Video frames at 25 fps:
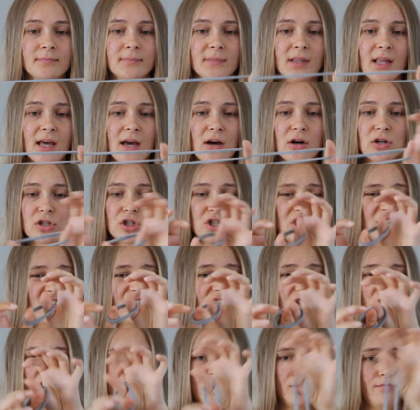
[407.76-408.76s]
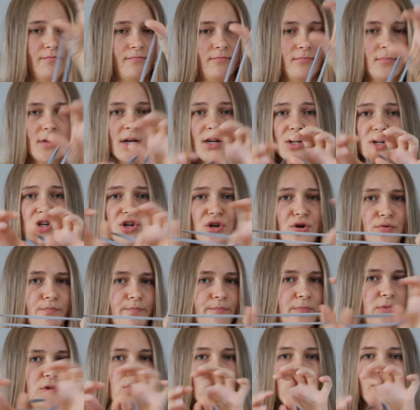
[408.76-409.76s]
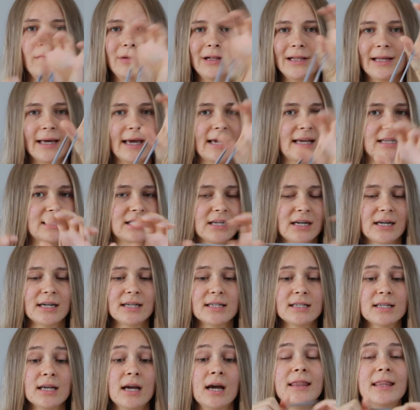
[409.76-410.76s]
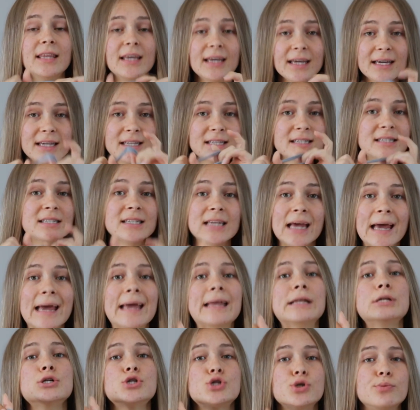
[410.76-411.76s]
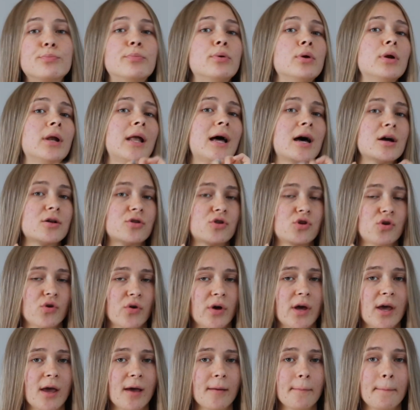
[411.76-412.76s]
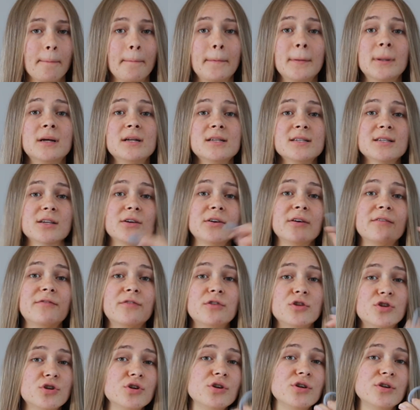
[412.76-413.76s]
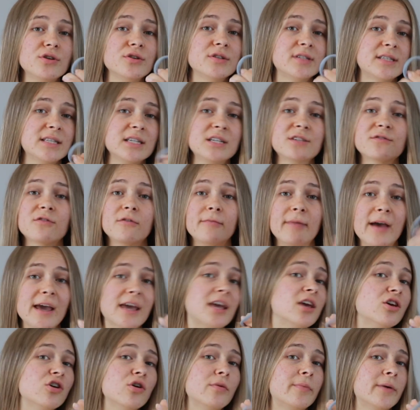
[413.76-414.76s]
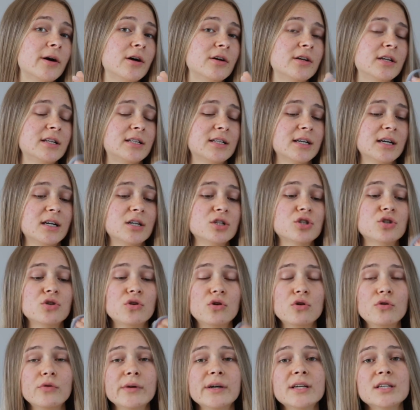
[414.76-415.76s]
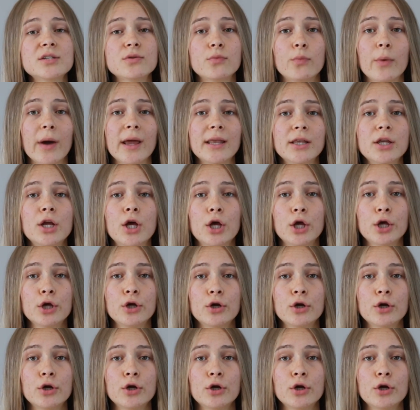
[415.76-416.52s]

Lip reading: they are just, I don't know, normal hair ties. These tend to pull out your hair. So if you do use these for making your ponytails, always when